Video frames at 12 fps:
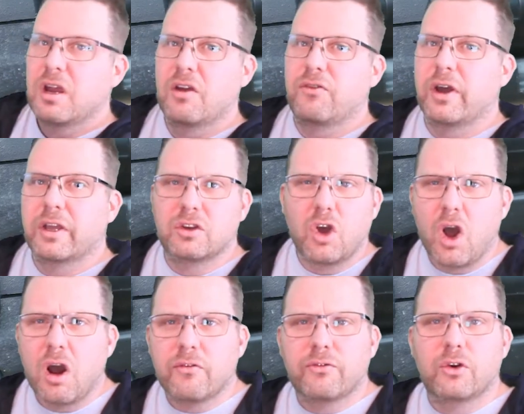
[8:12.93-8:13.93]
if I could
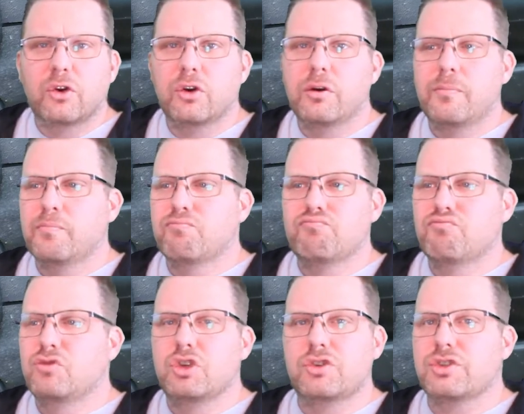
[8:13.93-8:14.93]
offer
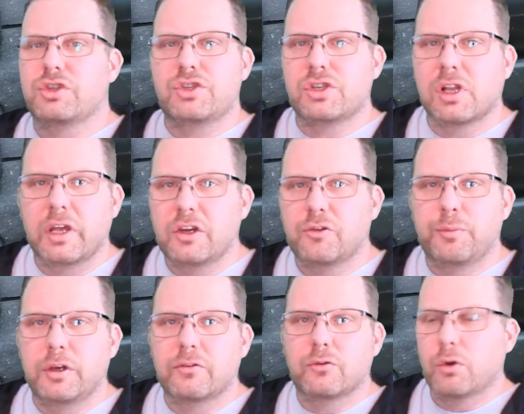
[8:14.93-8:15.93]
just the slightest
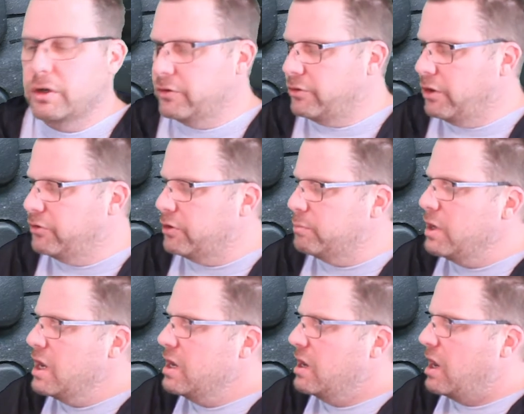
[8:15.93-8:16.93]
bit of
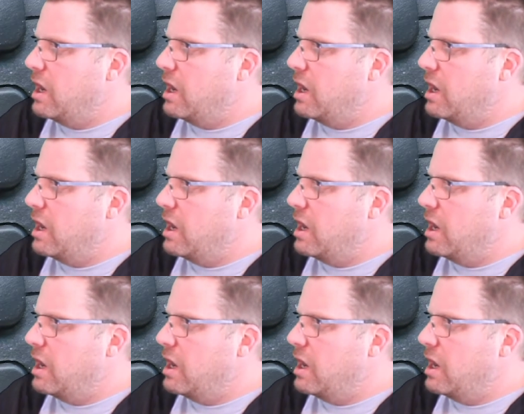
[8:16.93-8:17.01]
criticism,